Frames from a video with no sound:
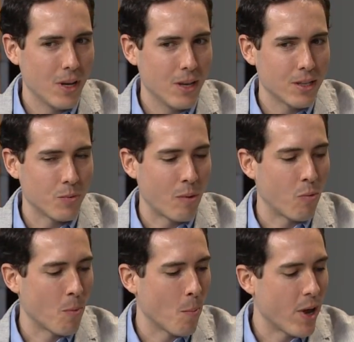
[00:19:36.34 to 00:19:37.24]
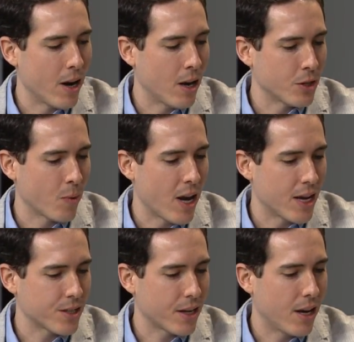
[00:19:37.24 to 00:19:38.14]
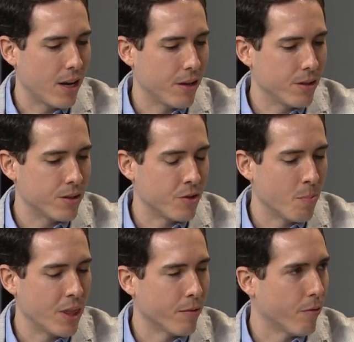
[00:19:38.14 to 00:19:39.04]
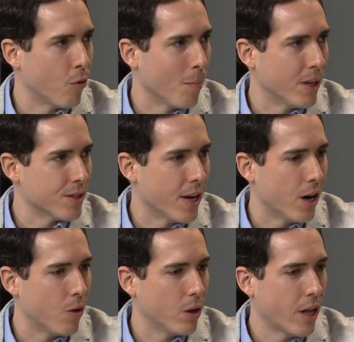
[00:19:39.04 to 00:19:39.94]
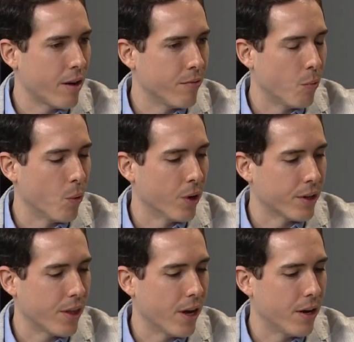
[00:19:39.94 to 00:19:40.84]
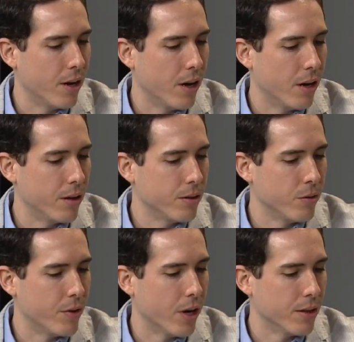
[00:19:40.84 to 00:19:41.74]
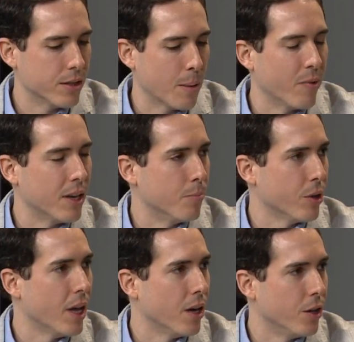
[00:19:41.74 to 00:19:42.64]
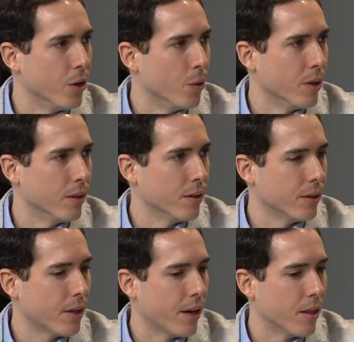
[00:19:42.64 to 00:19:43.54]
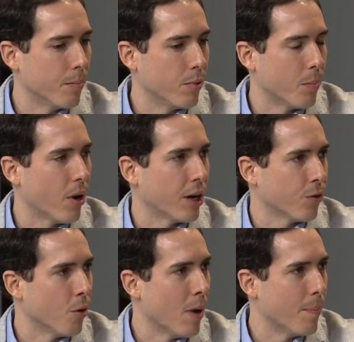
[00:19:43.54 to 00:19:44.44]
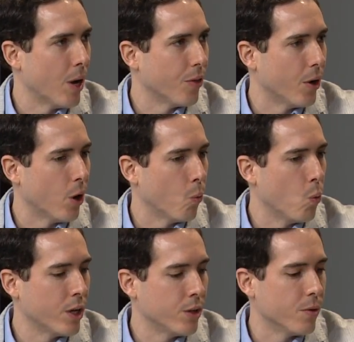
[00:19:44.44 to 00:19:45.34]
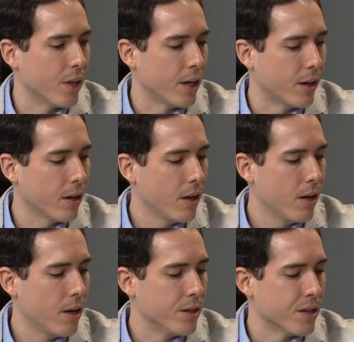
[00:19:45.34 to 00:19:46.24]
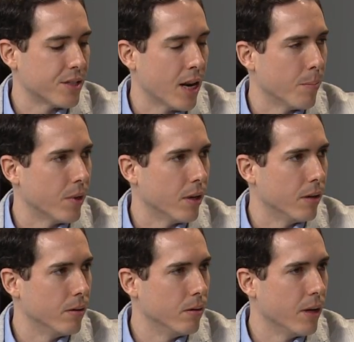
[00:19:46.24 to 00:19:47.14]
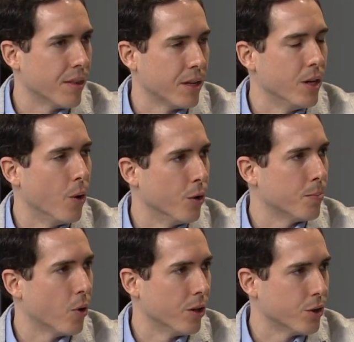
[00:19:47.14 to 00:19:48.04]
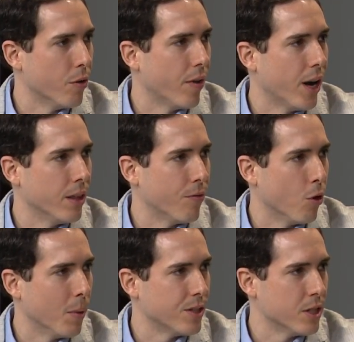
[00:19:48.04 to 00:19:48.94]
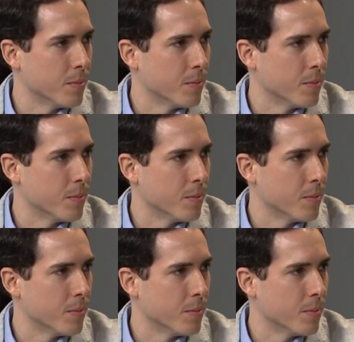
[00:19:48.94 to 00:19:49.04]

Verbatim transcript: since we have one more minute, I just want to ask, uh, since you've been there for four months now, a lot of the work that uh, you've done, some of it had predated you and kind of the, the, product roadmap out there. What do you think is the stamp that Anthony Noto has put on SoFi in the four months he's